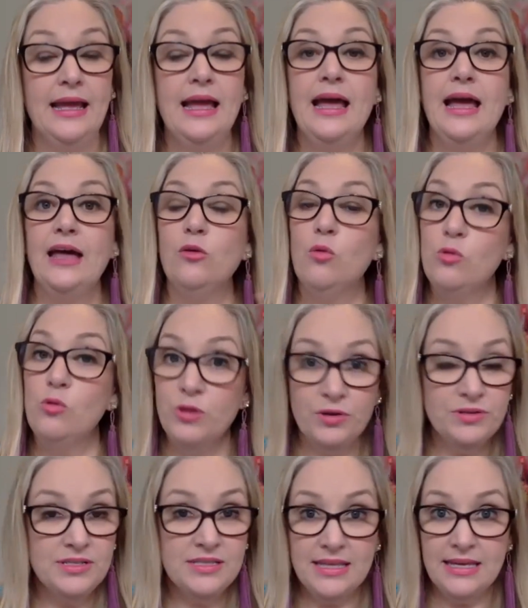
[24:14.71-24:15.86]
And all
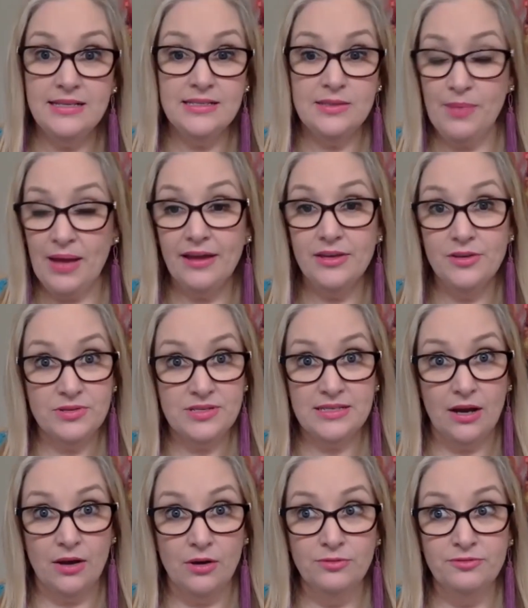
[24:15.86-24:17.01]
those things about
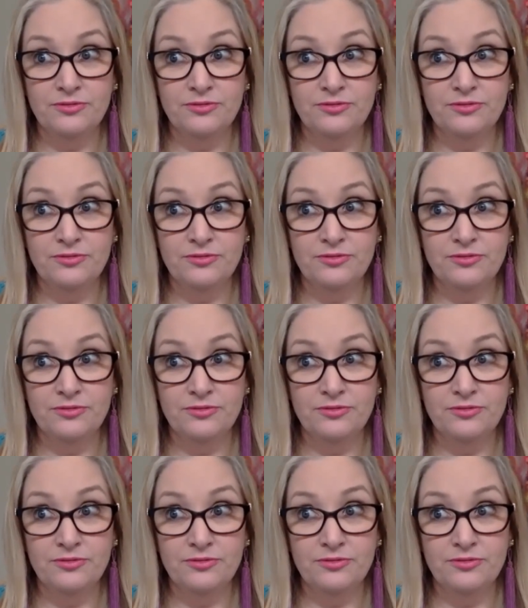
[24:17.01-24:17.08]
yourself,